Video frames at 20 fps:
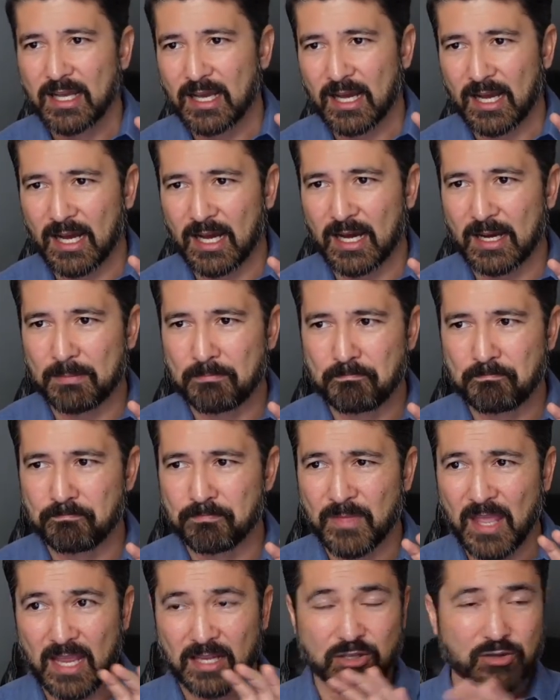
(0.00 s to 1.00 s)

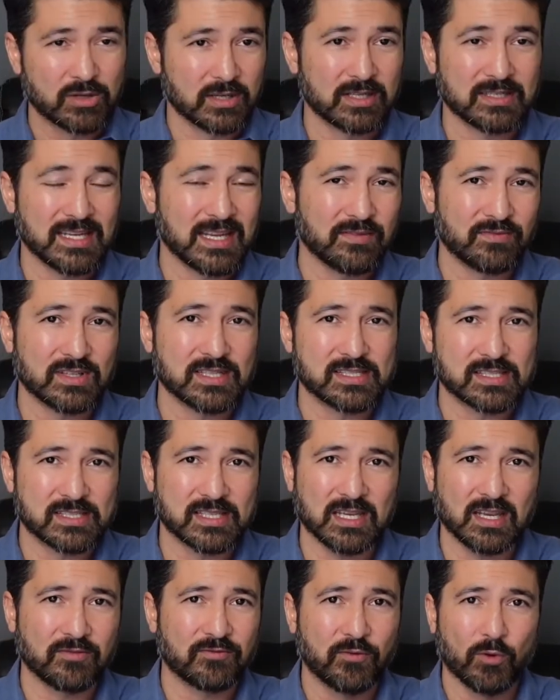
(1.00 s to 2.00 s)
And you can even
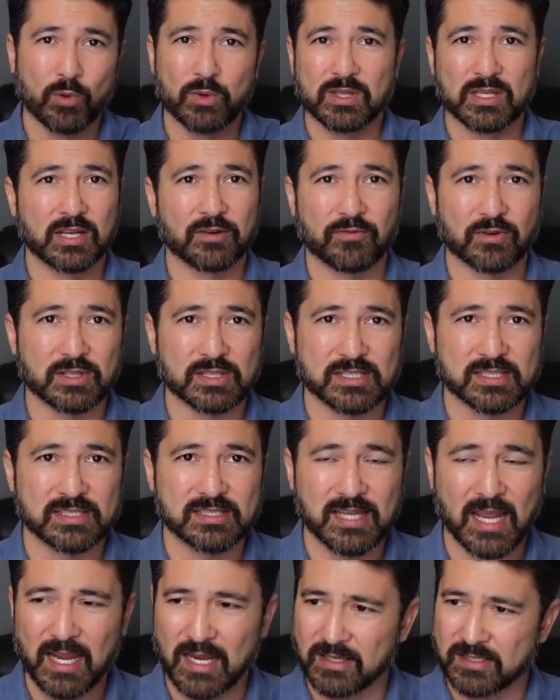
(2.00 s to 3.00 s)
see for the different
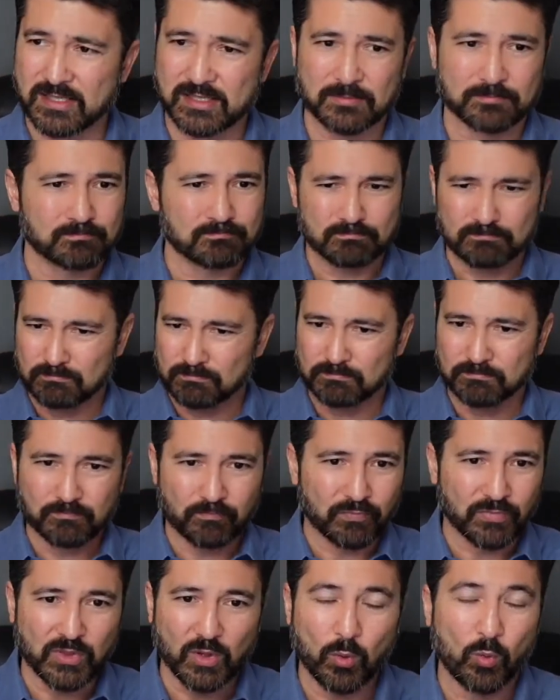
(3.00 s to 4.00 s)
states
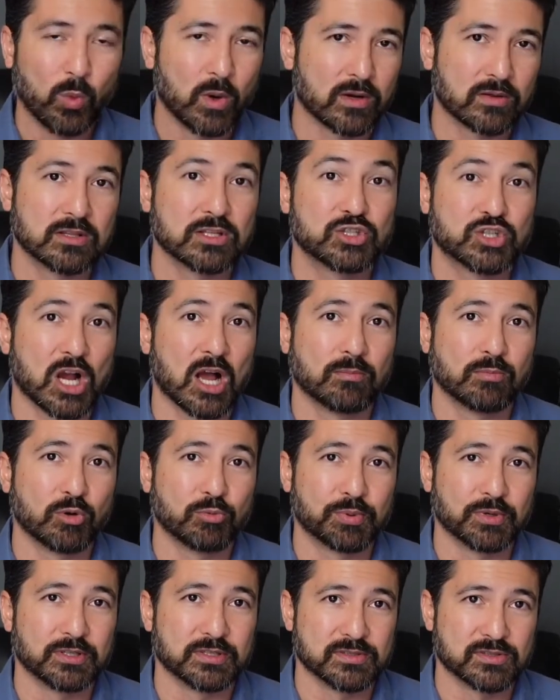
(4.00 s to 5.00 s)
where the job
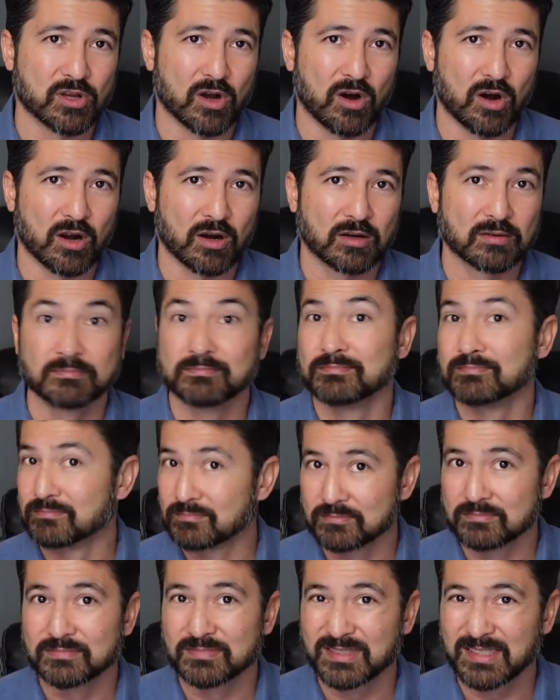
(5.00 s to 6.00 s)
openings are.
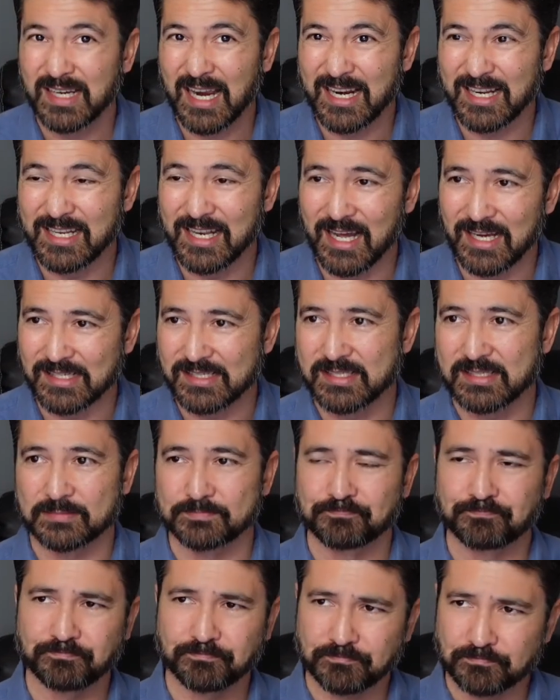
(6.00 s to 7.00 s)
Kind of nice.
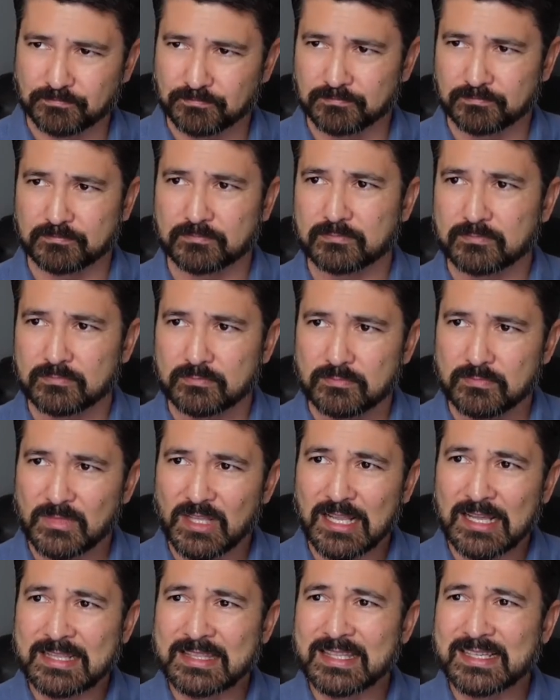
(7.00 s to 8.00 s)

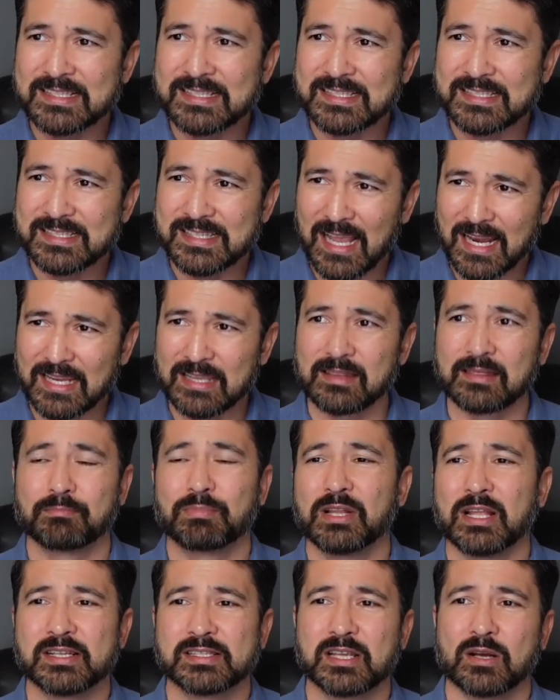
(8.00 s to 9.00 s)
The second
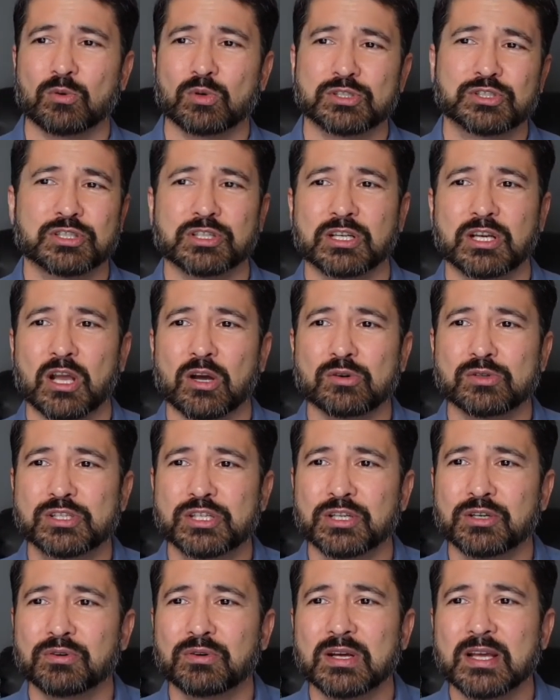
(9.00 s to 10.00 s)
place I want you to go
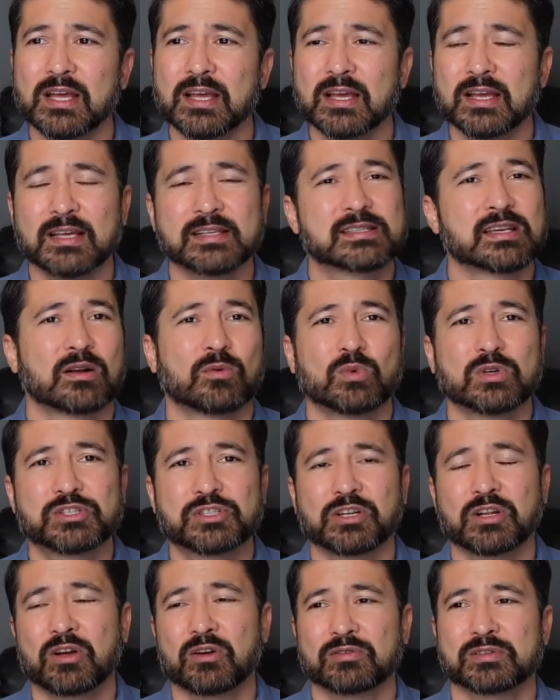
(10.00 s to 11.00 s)
to is that I want you
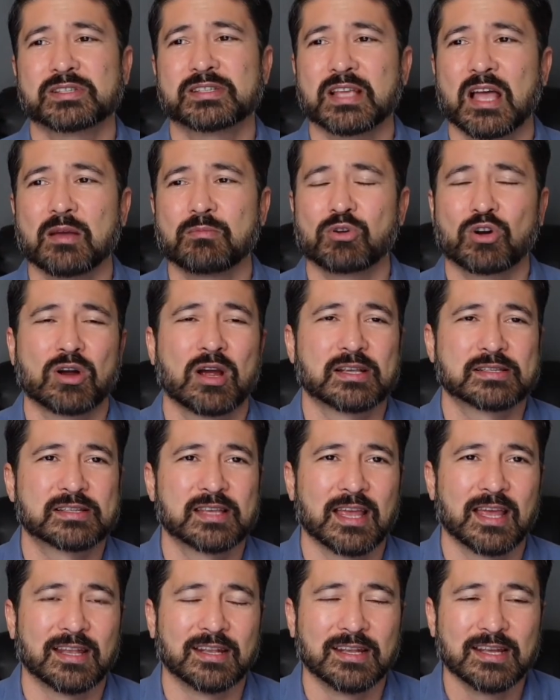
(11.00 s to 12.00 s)
to go to
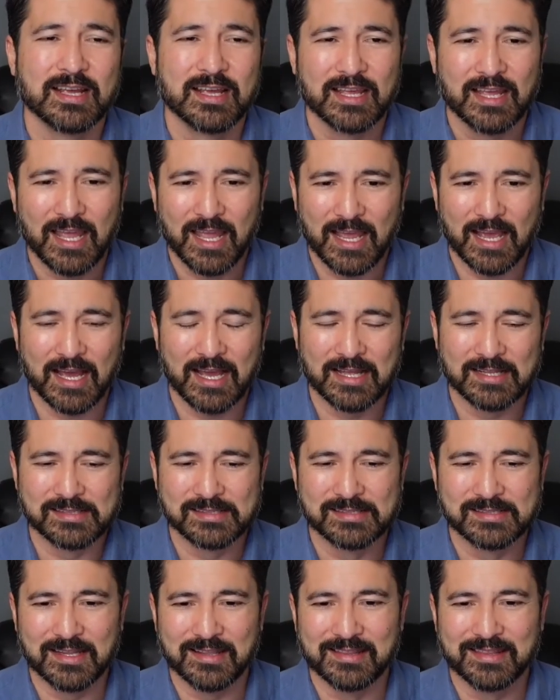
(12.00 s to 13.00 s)
CyberSn.
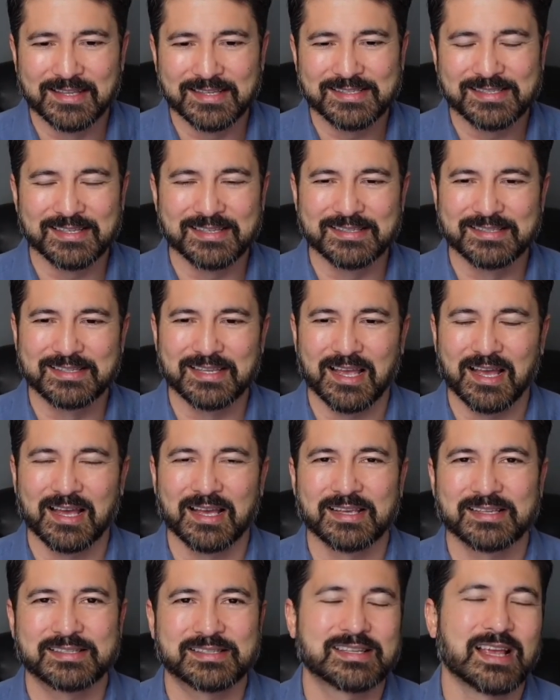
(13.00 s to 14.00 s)
And this is a
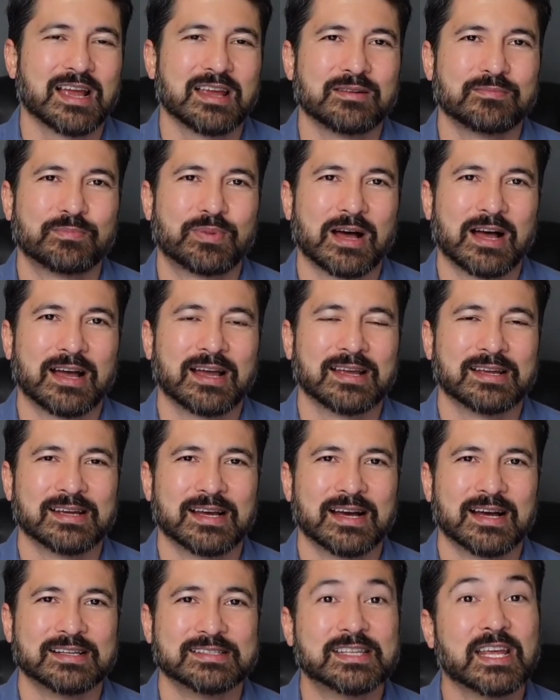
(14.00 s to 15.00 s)
site by
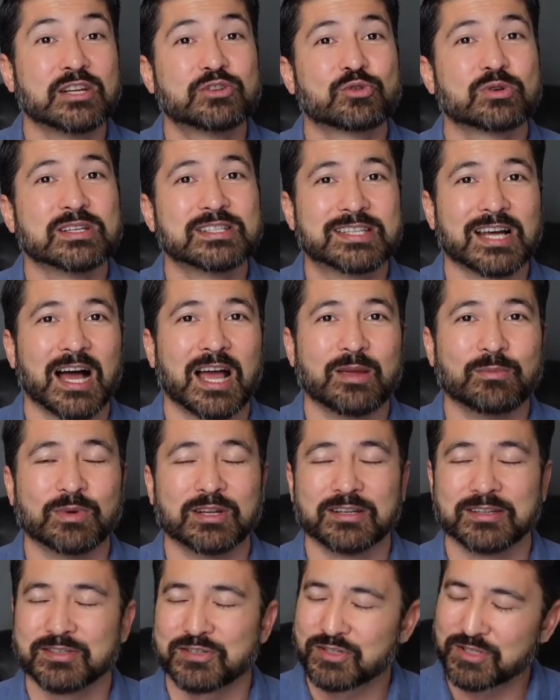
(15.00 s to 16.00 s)
Deidre Diamond,
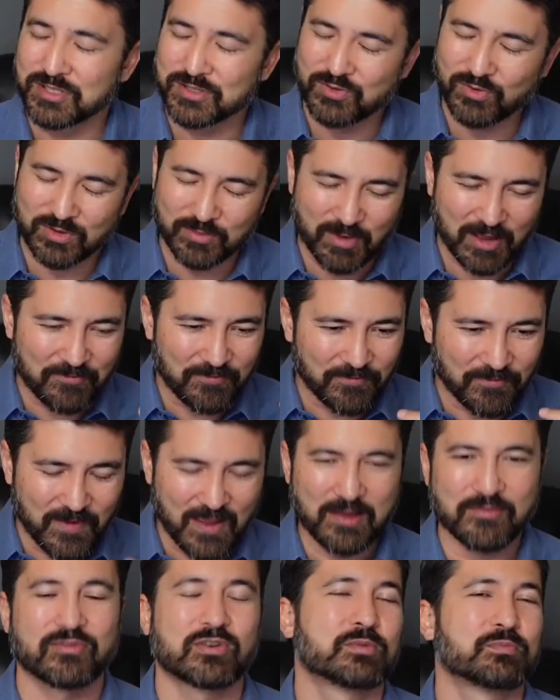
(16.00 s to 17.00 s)
and she's one of my
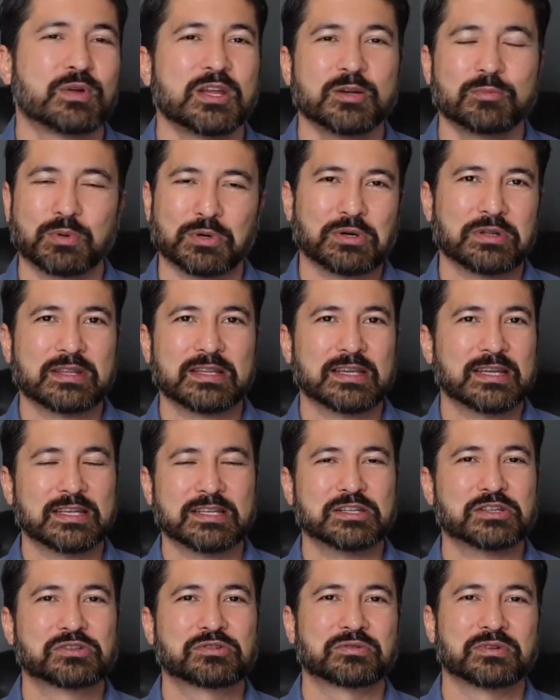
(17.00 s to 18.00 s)
favorite people in the
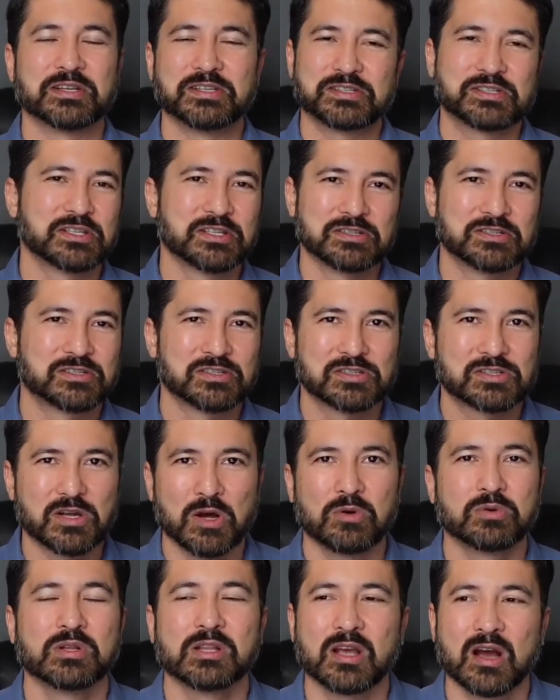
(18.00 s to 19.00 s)
industry. She is just
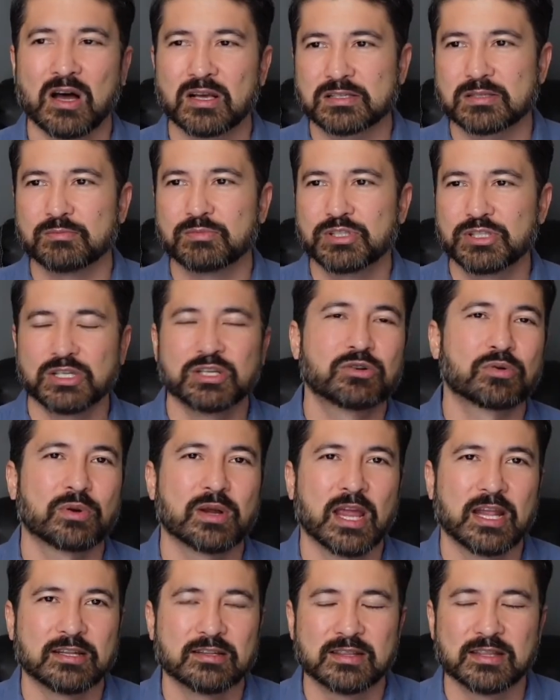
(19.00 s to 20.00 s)
totally awesome. She
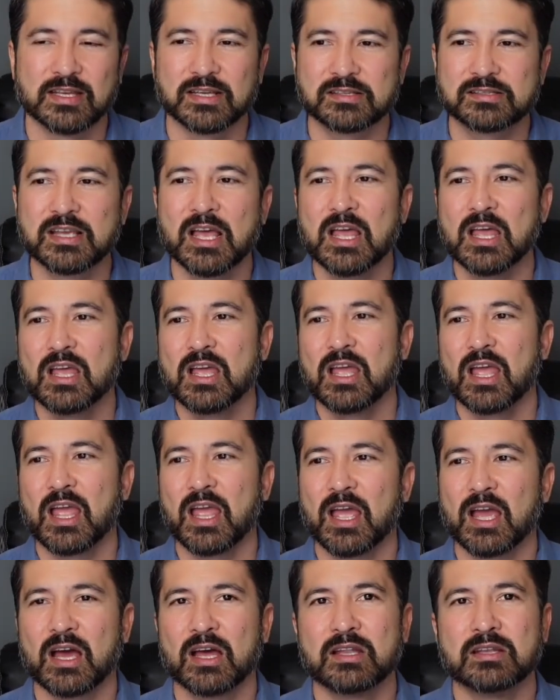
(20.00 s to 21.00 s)
created this,
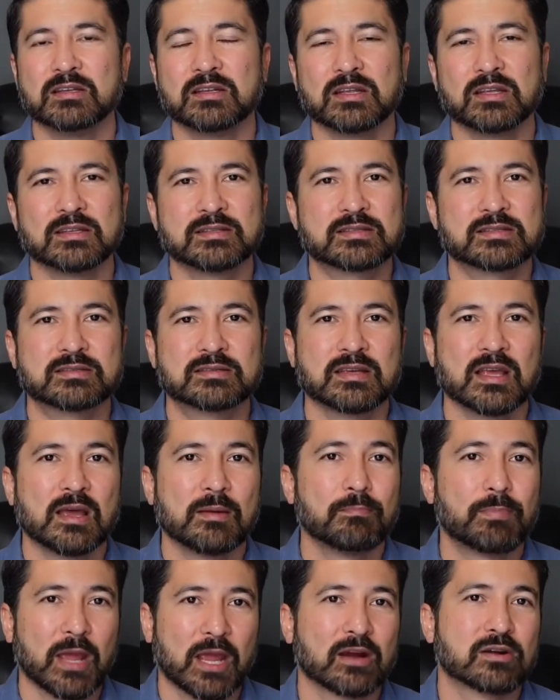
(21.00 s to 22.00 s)
and it's
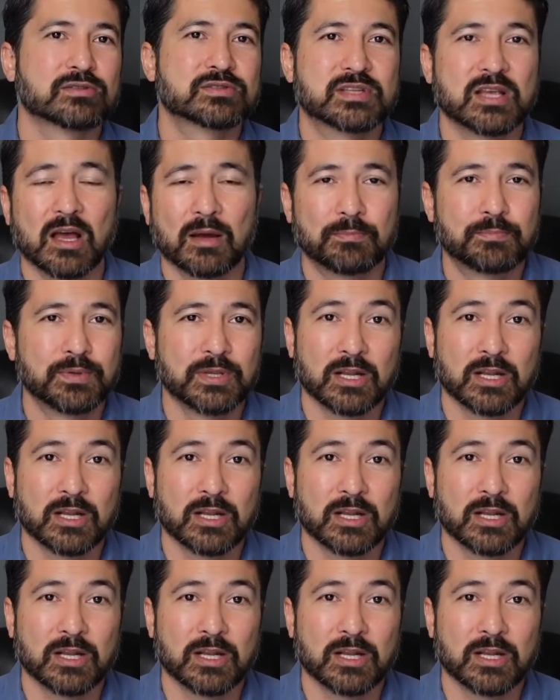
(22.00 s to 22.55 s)
pairs up,